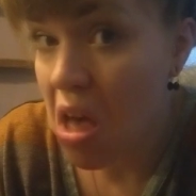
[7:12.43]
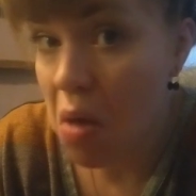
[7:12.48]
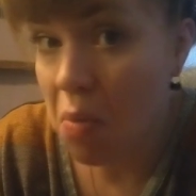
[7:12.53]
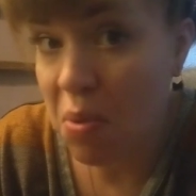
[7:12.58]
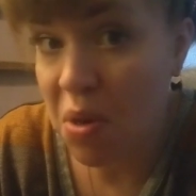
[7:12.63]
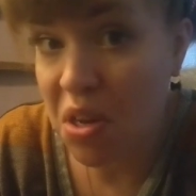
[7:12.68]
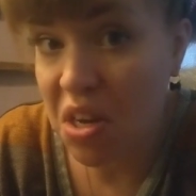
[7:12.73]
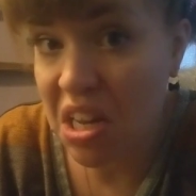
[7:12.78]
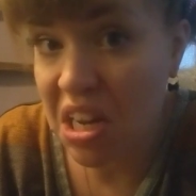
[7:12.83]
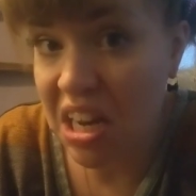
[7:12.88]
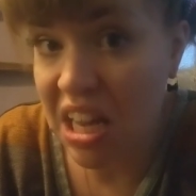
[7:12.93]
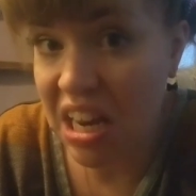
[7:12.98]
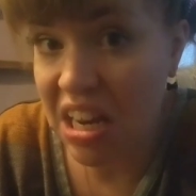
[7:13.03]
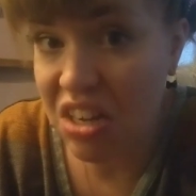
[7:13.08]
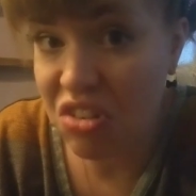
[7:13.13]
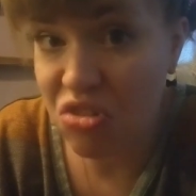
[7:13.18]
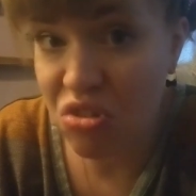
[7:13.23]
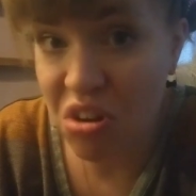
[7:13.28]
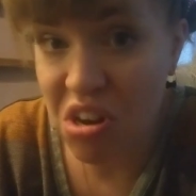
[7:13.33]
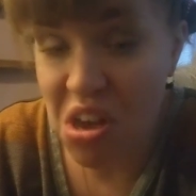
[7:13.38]
I'm going to let
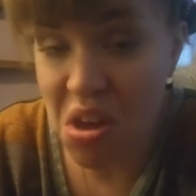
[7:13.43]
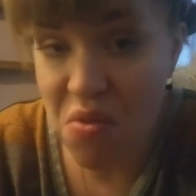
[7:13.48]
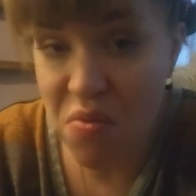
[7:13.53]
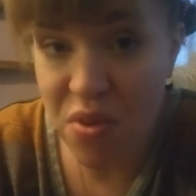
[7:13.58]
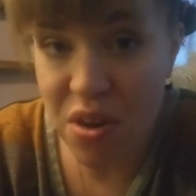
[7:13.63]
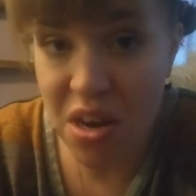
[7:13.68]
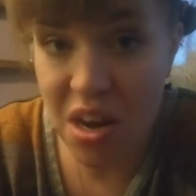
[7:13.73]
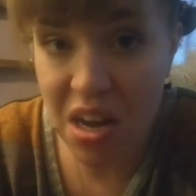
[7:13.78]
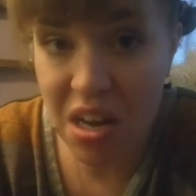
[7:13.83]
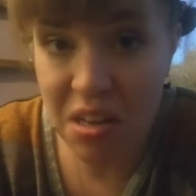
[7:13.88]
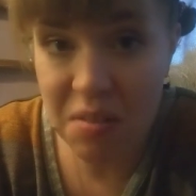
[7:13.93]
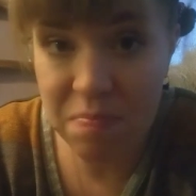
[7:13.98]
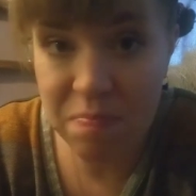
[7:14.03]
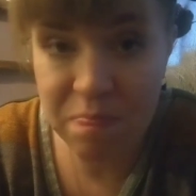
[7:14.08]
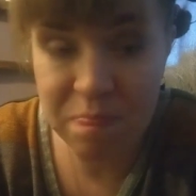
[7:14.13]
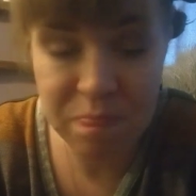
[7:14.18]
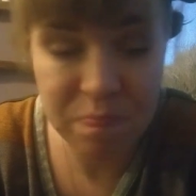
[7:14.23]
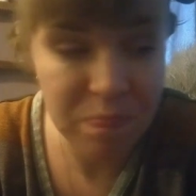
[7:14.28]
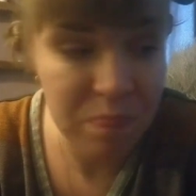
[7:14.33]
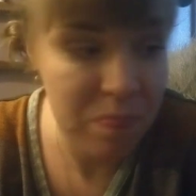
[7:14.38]
it dry overnight,
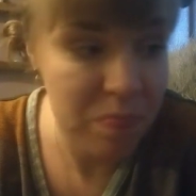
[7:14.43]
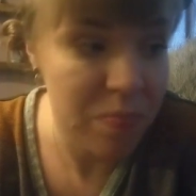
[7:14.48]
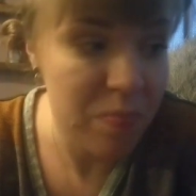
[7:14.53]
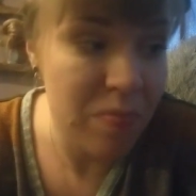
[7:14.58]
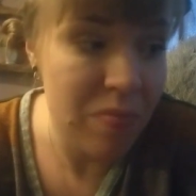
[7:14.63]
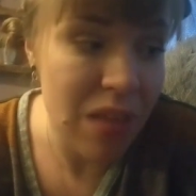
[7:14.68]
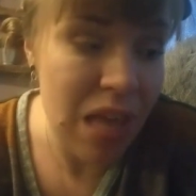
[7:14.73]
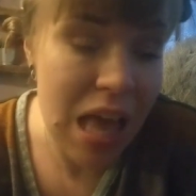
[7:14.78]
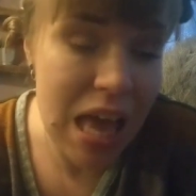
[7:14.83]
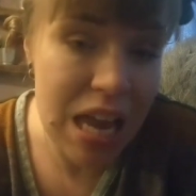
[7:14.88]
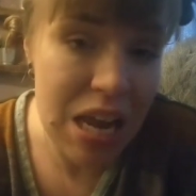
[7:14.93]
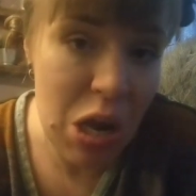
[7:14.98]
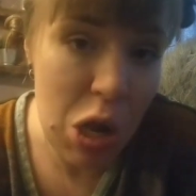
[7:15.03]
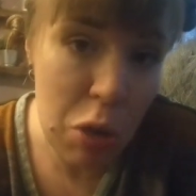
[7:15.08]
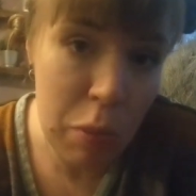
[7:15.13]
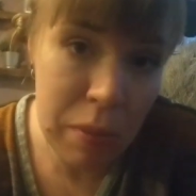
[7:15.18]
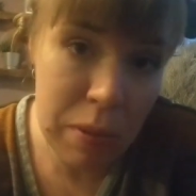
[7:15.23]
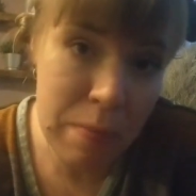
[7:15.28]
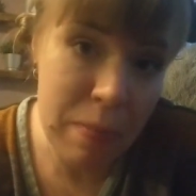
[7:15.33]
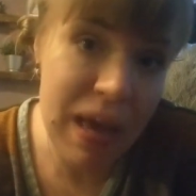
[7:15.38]
and
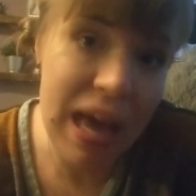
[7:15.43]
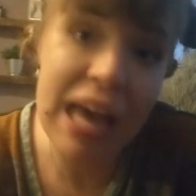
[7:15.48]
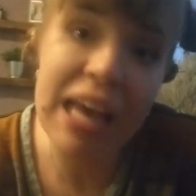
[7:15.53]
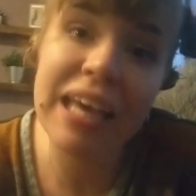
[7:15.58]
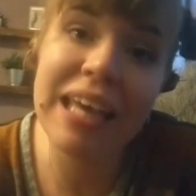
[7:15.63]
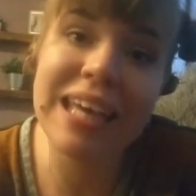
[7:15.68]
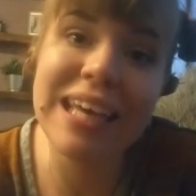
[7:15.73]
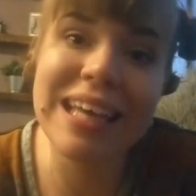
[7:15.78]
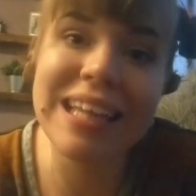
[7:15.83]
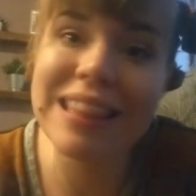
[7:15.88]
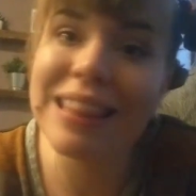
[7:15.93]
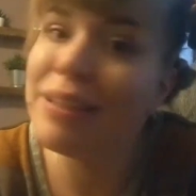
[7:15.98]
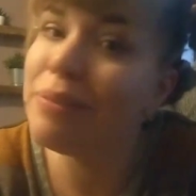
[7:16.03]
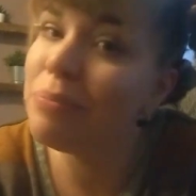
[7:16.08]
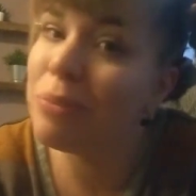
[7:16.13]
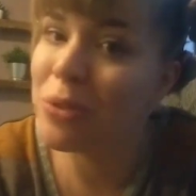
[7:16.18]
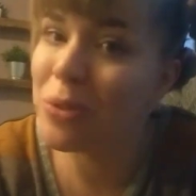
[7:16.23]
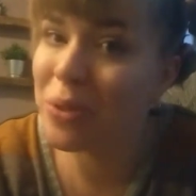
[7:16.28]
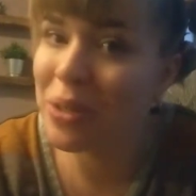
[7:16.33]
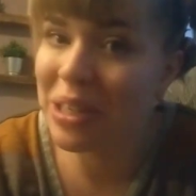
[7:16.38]
I'll be back in the
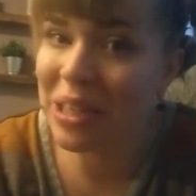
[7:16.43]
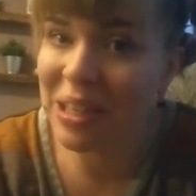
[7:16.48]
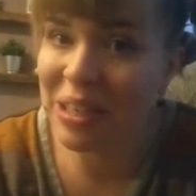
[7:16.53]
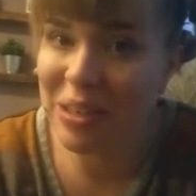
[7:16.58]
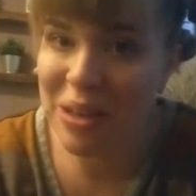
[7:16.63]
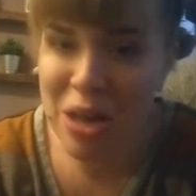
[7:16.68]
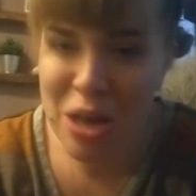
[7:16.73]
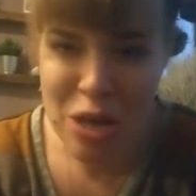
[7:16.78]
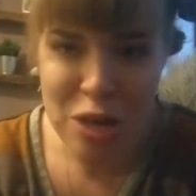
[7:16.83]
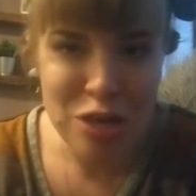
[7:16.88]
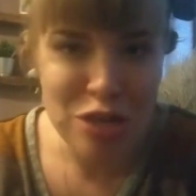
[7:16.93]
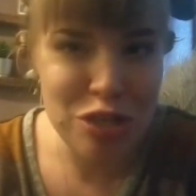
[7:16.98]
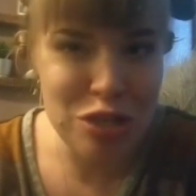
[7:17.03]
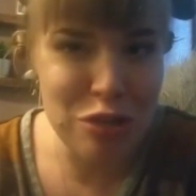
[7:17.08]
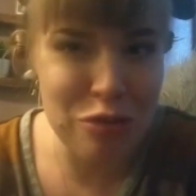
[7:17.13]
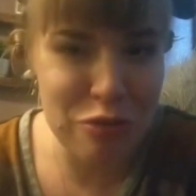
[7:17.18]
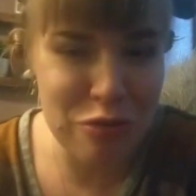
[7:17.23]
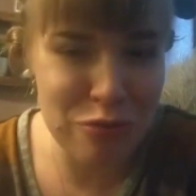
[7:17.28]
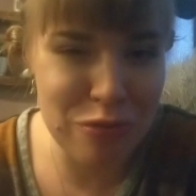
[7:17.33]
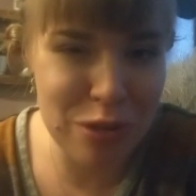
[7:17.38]
morning
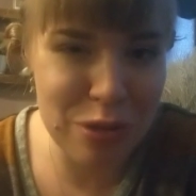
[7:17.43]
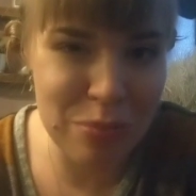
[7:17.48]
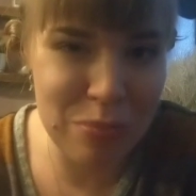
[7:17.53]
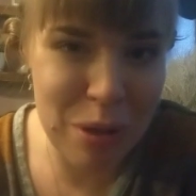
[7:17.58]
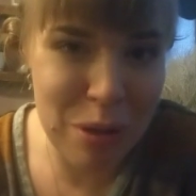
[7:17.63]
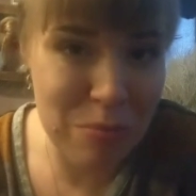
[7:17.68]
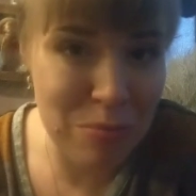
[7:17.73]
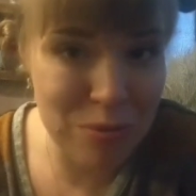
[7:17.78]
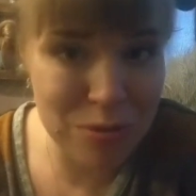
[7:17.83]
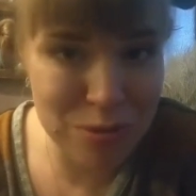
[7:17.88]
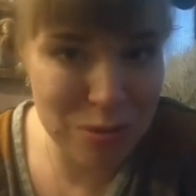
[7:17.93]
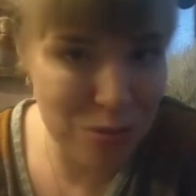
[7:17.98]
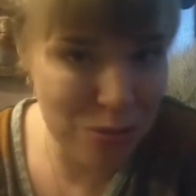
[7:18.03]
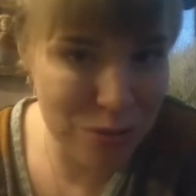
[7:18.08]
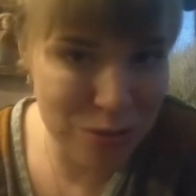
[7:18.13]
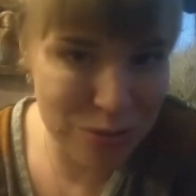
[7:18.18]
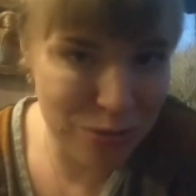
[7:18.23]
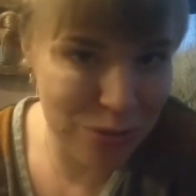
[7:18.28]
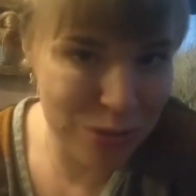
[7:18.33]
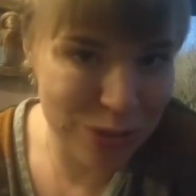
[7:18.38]
to reveal my
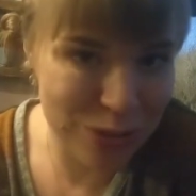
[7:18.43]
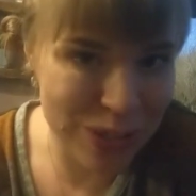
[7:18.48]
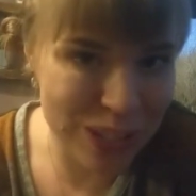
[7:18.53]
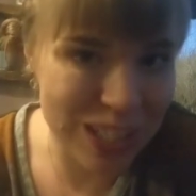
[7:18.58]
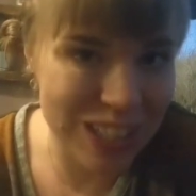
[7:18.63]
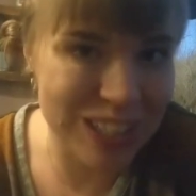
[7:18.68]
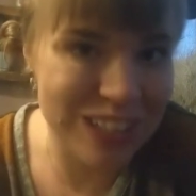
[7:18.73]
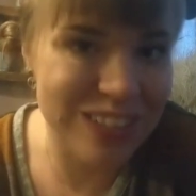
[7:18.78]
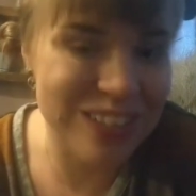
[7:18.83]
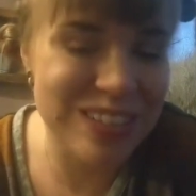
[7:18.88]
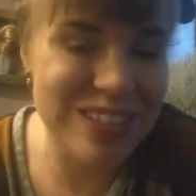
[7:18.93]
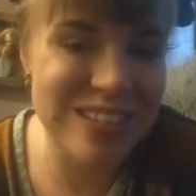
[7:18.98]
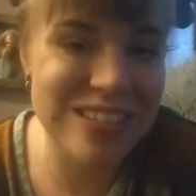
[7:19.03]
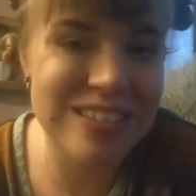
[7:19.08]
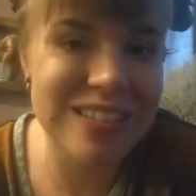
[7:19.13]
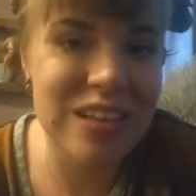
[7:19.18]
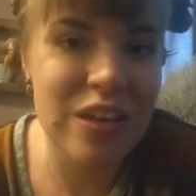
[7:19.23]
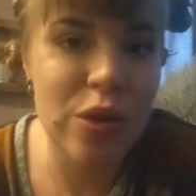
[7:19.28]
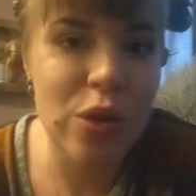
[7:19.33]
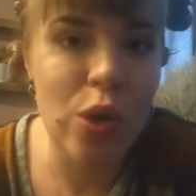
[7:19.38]
beautiful
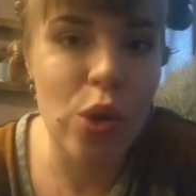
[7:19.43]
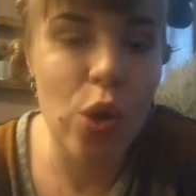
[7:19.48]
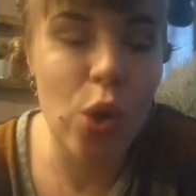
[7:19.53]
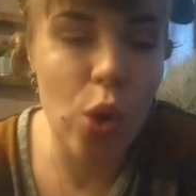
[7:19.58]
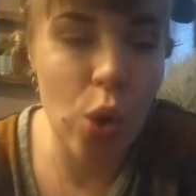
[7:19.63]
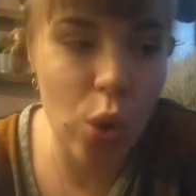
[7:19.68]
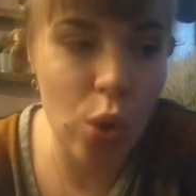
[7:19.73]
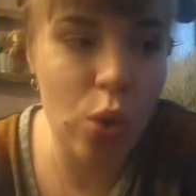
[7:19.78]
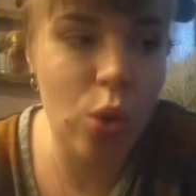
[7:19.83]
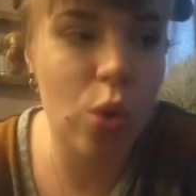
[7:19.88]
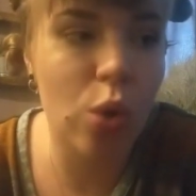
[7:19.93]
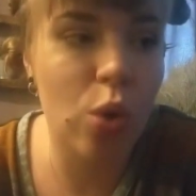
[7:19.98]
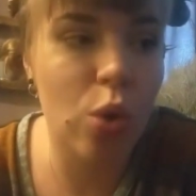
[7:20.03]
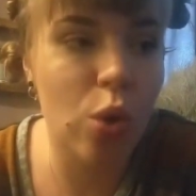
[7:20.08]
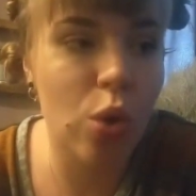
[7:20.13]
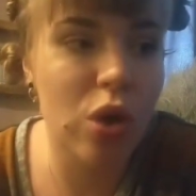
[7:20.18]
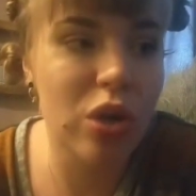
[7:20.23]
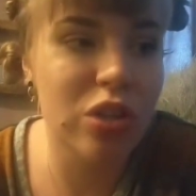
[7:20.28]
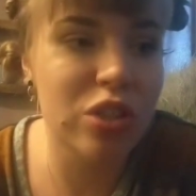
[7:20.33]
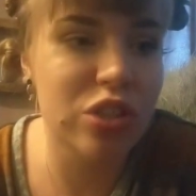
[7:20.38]
curls,
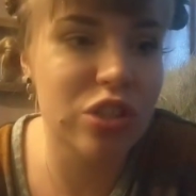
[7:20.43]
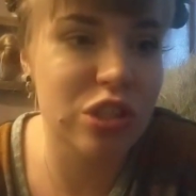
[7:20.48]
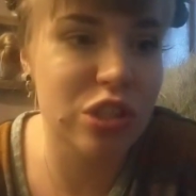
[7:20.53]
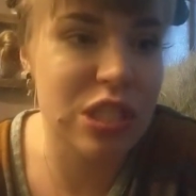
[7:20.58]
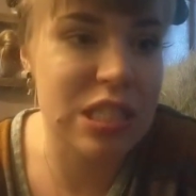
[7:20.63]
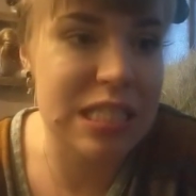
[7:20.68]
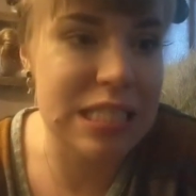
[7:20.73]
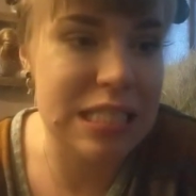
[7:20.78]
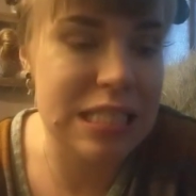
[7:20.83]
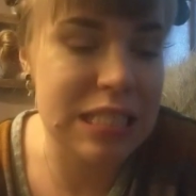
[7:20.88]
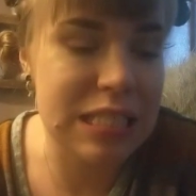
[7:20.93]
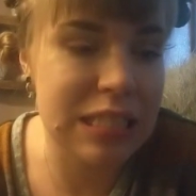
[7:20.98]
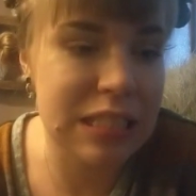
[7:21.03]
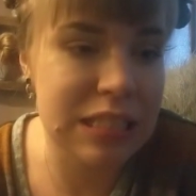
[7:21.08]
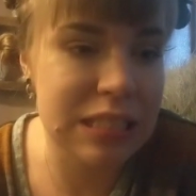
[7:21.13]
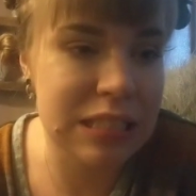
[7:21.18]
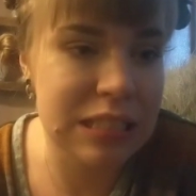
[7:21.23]
or just,